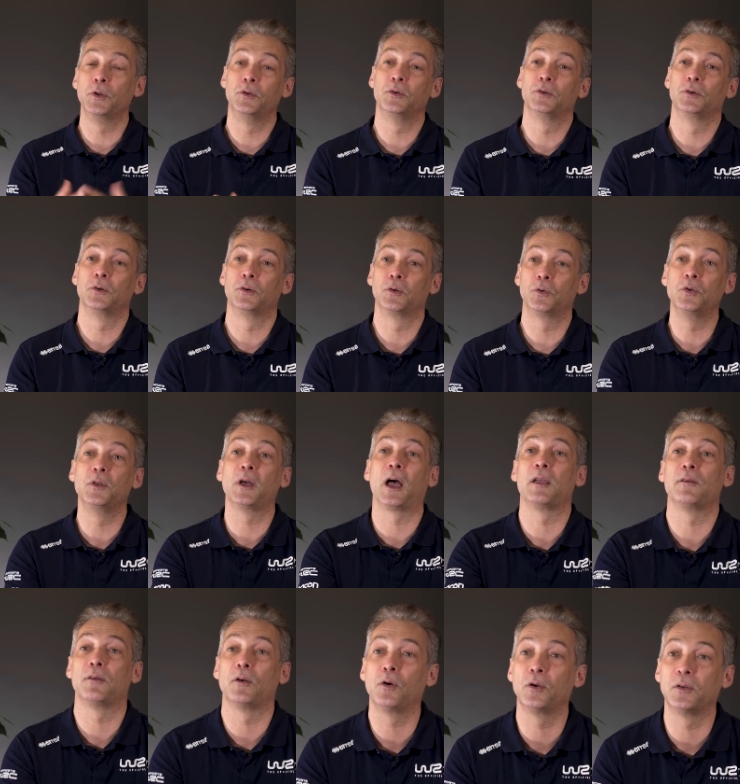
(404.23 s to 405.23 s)
a co-driver
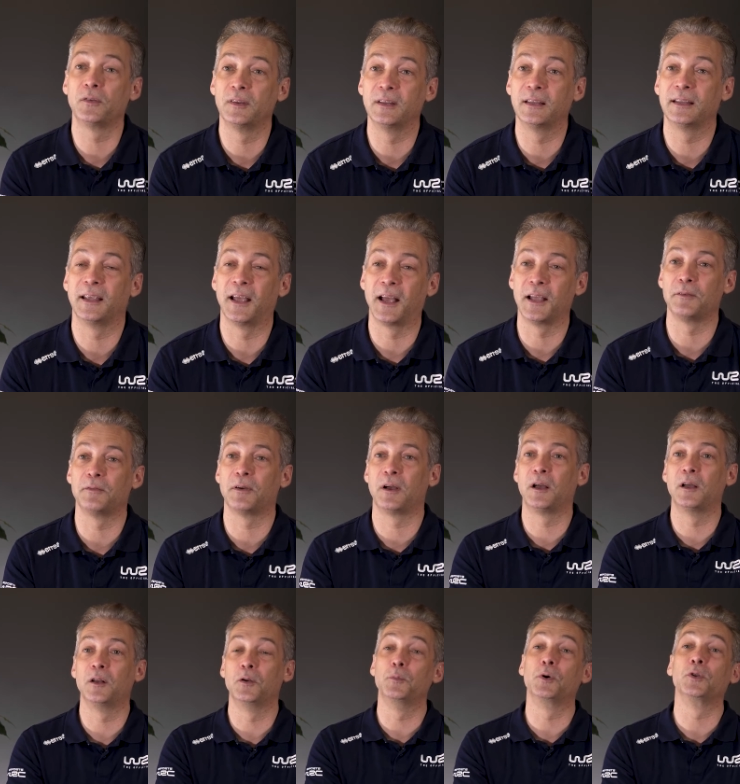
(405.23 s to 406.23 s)
mode that will be
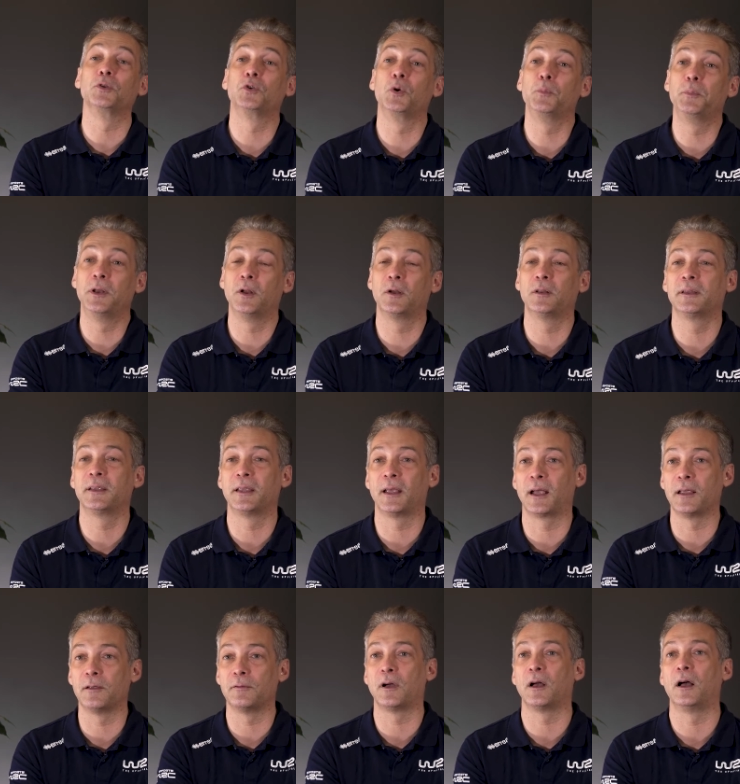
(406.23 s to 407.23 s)
added a few months after
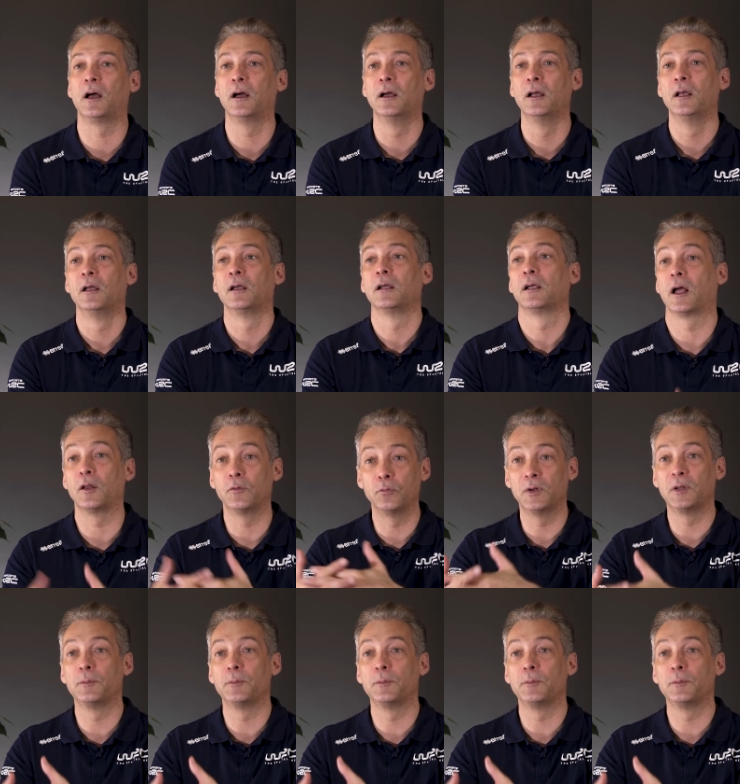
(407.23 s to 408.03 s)
the game releases.